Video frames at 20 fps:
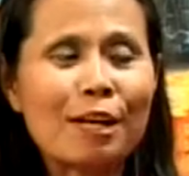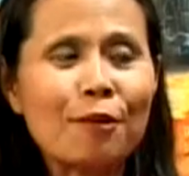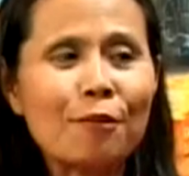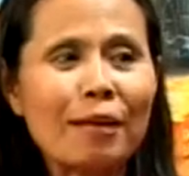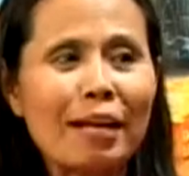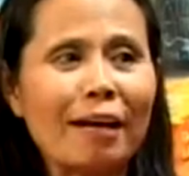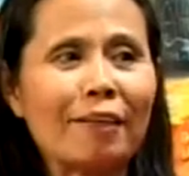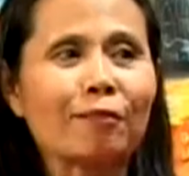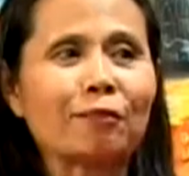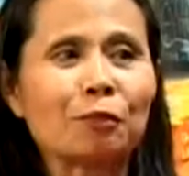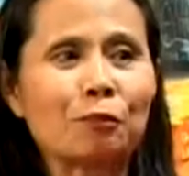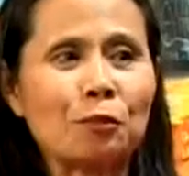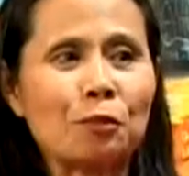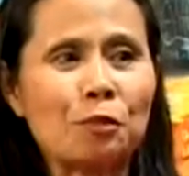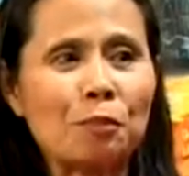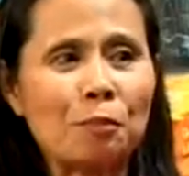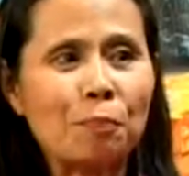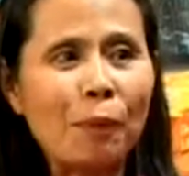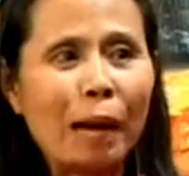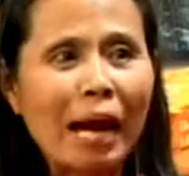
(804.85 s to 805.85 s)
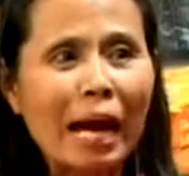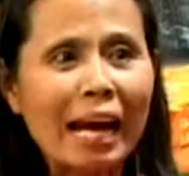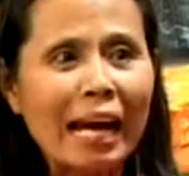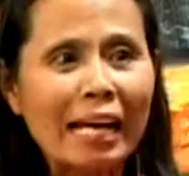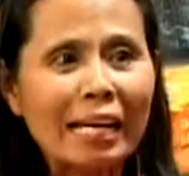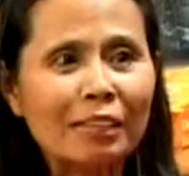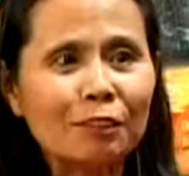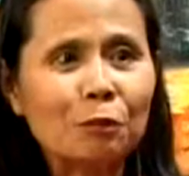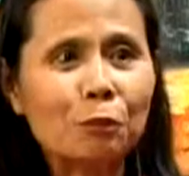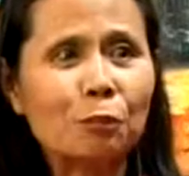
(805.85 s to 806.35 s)
We have to
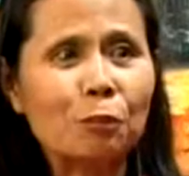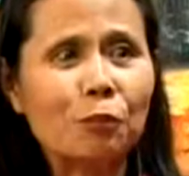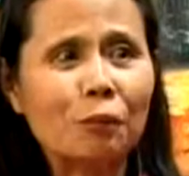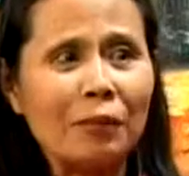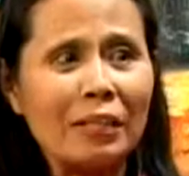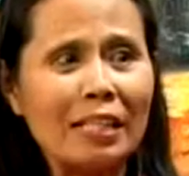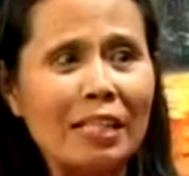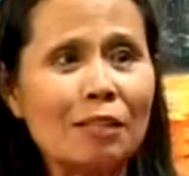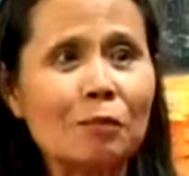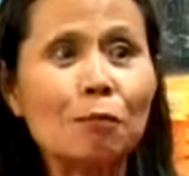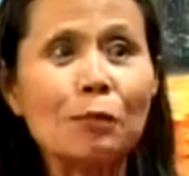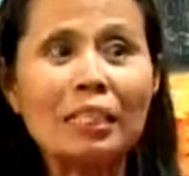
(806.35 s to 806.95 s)
smile, to breathe.